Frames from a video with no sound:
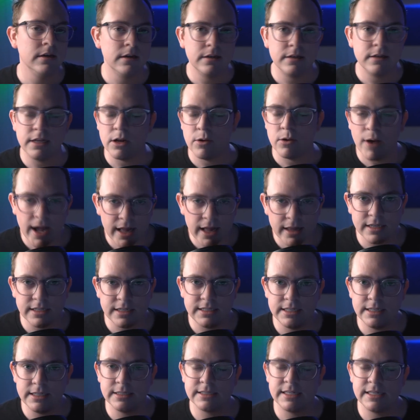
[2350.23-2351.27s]
you know,
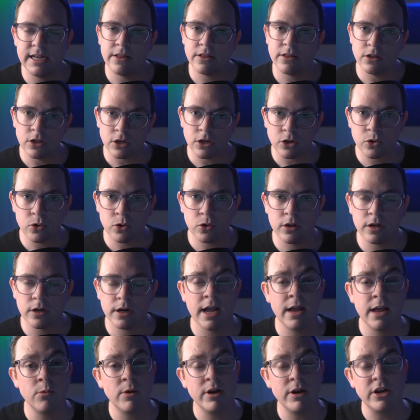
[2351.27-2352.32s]
LEDs now that look cooler.
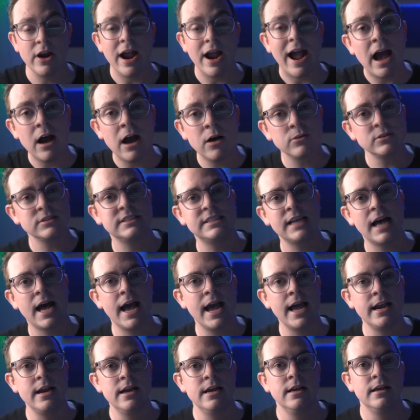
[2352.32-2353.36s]
And when you're
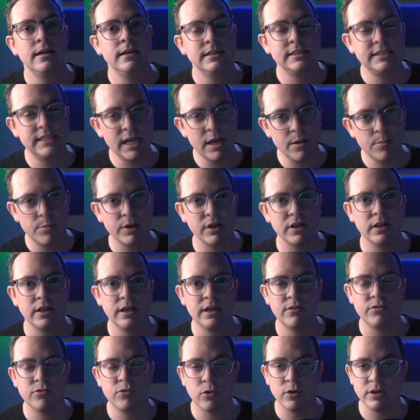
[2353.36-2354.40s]
outside,
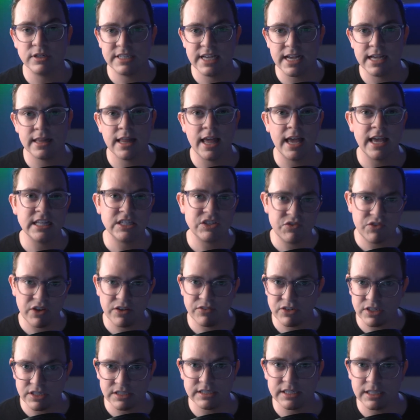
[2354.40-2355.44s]
typically for daylight, it's
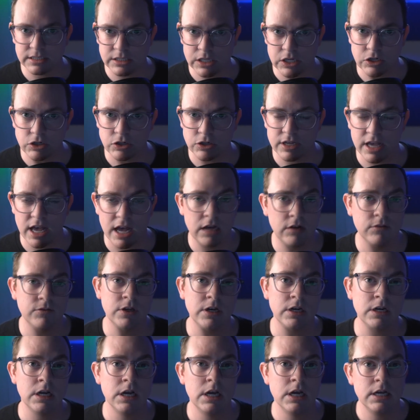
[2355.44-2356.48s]
5600
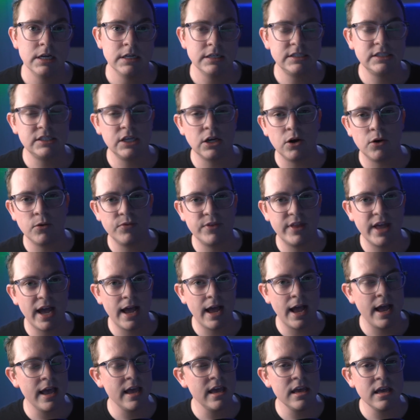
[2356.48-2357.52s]
Kelvin. So
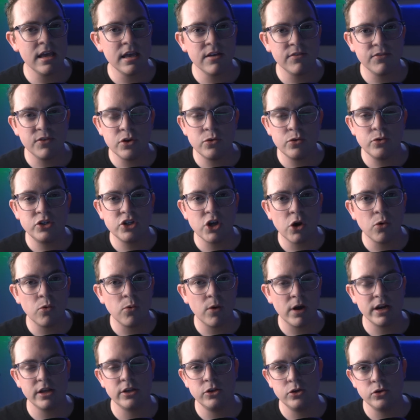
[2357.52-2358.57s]
that if you
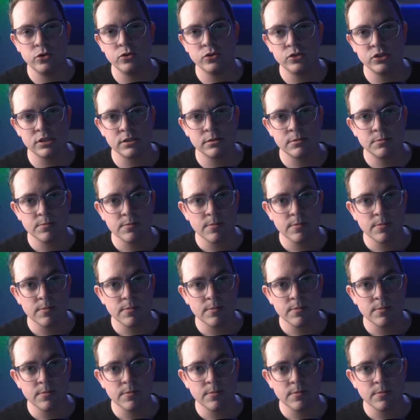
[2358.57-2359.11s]
want to use